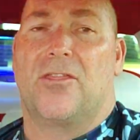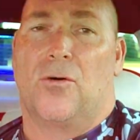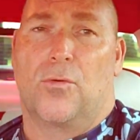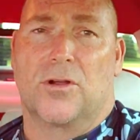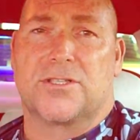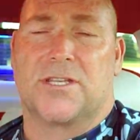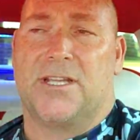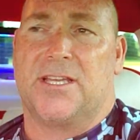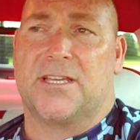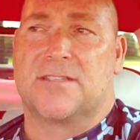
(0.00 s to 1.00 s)
the worse it
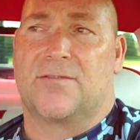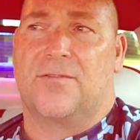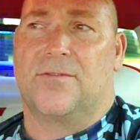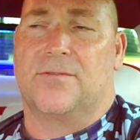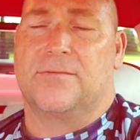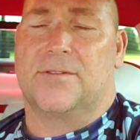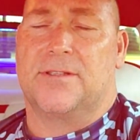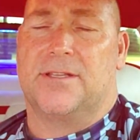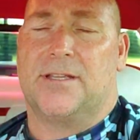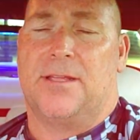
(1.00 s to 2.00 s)
is,
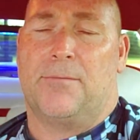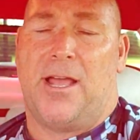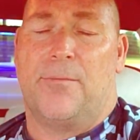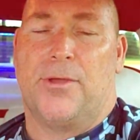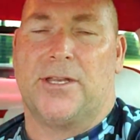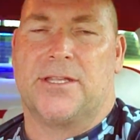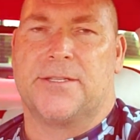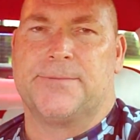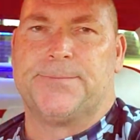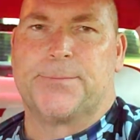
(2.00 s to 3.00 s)
in my
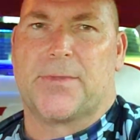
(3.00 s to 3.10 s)
opinion.